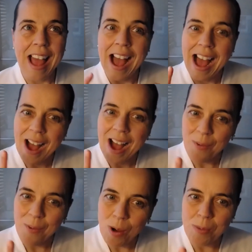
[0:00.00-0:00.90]
when was
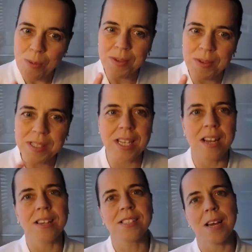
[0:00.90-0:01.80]
the last time you looked at
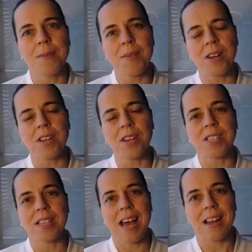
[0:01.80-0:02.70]
that? Like the 20%
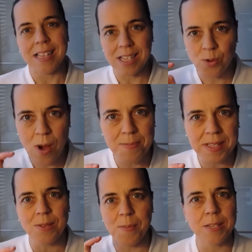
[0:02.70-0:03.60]
that will make
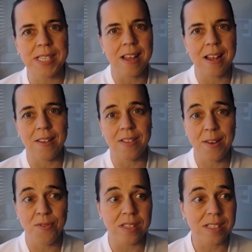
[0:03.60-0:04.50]
80% of the
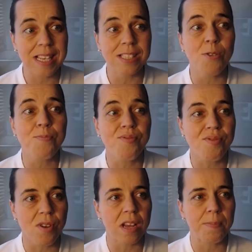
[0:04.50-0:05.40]
difference is your
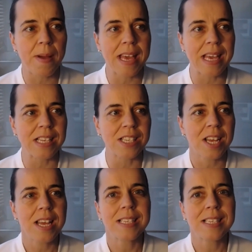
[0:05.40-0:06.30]
product page
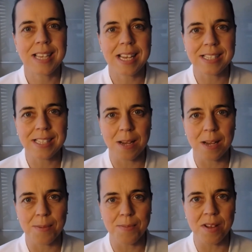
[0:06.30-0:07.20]
set up
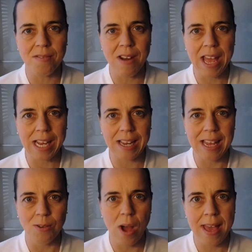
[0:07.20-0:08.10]
correctly in a
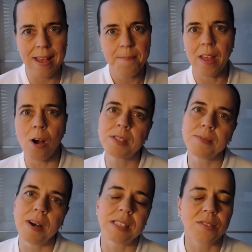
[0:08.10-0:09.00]
way that optimizes